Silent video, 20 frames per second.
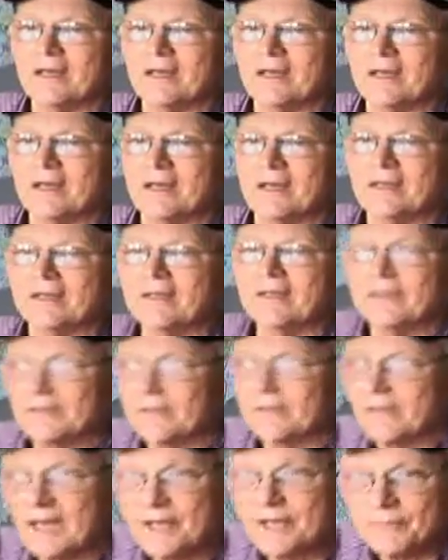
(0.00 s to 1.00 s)
and the
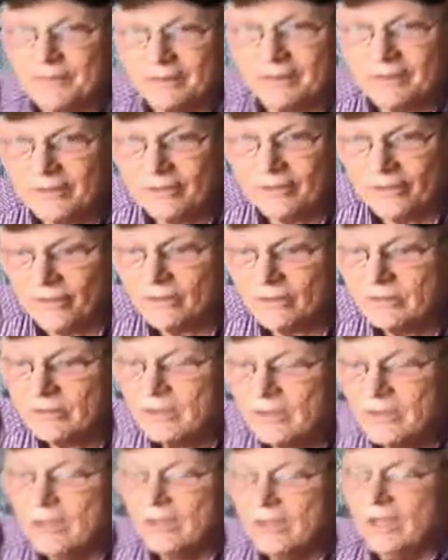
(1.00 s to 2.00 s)
lobbying and all.
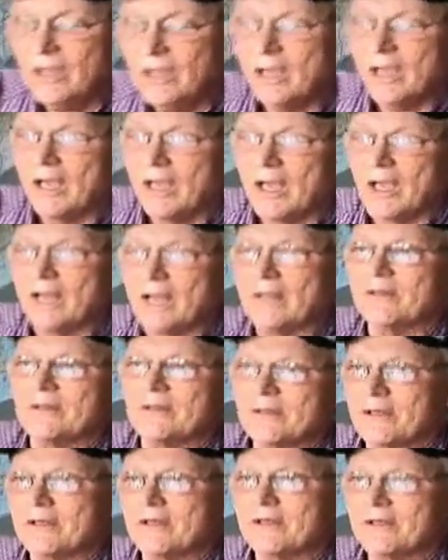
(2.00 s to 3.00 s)
And
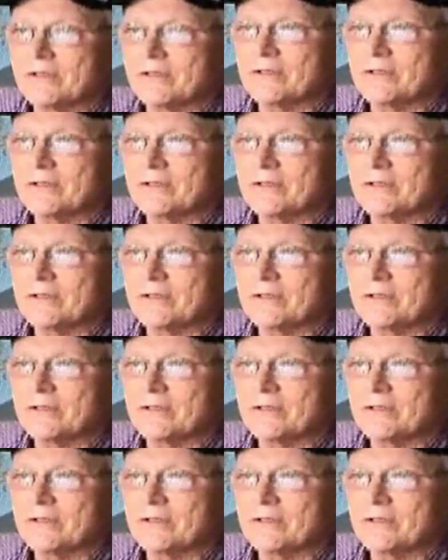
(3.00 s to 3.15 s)
then it's